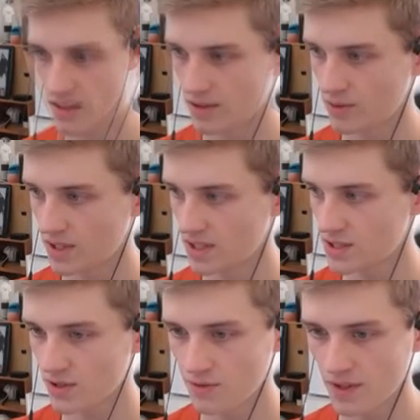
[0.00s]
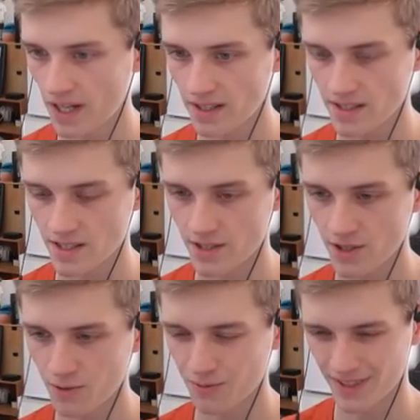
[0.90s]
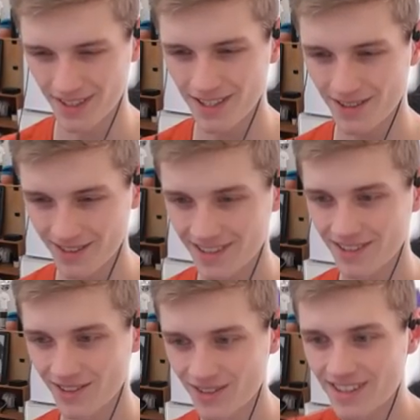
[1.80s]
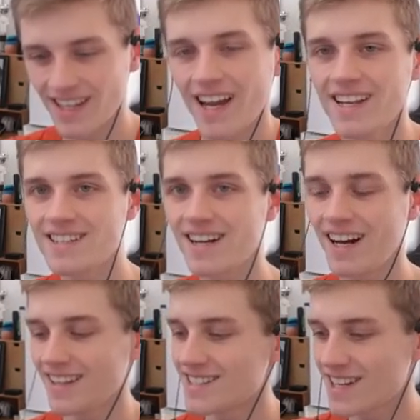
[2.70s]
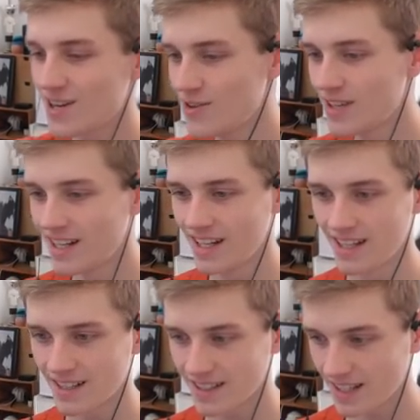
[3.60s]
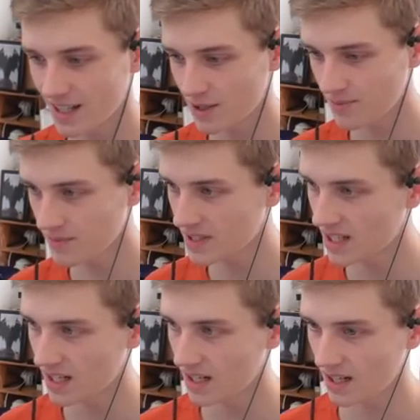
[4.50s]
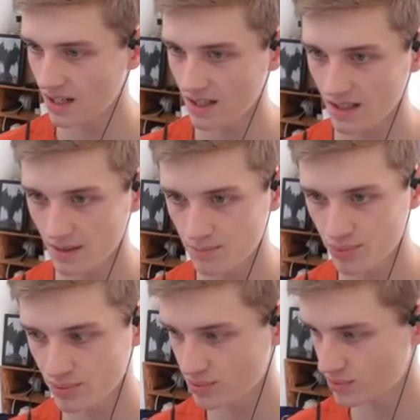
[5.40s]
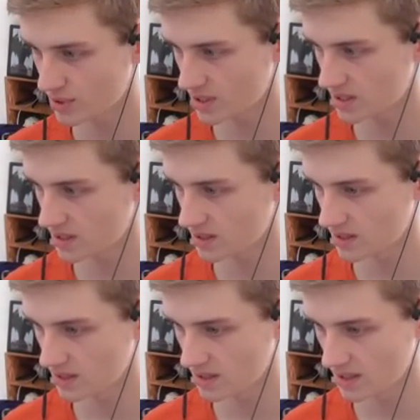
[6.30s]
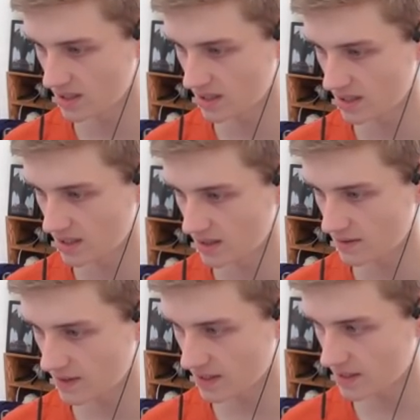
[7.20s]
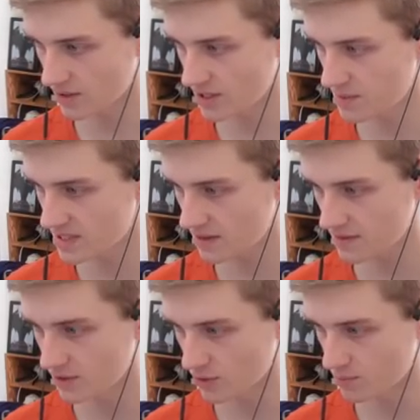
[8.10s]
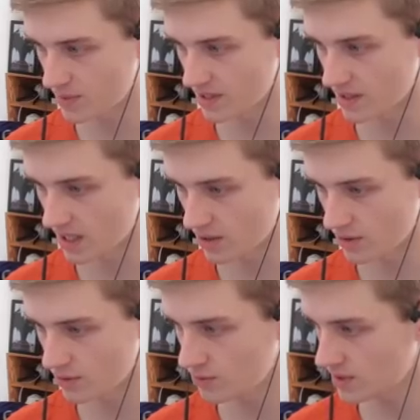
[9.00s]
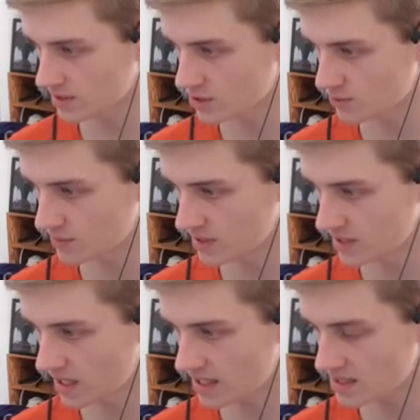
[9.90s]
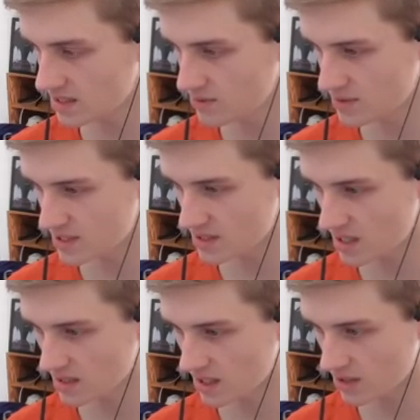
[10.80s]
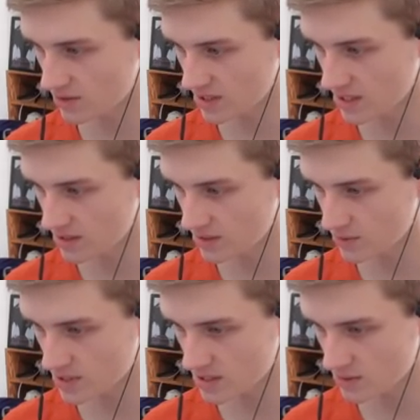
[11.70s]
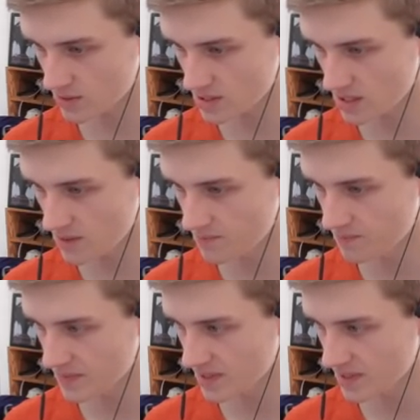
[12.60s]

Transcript: You know what? Let's go for Anderson, showroom. You know, good old Danish guy. Let's go. Gonna get him. Uh, I think our team is definitely looking better now. Who else should be? Anthony was not that good either. Was was he?